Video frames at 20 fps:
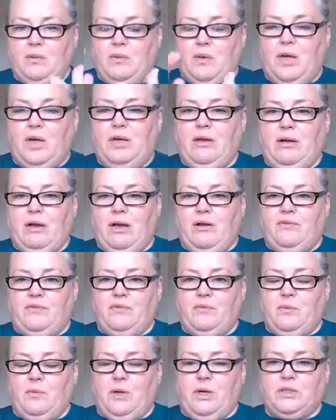while you're
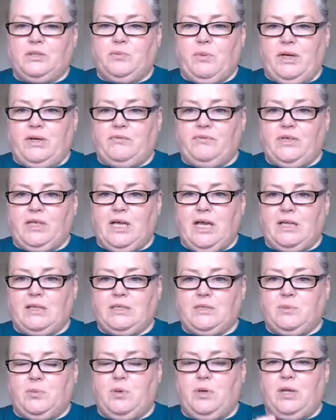waiting for the kettle
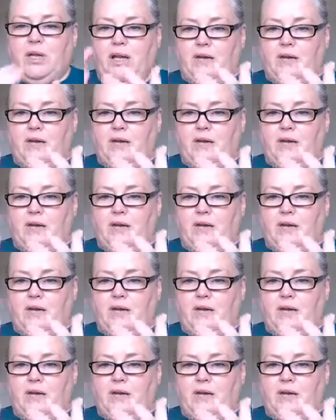to boil.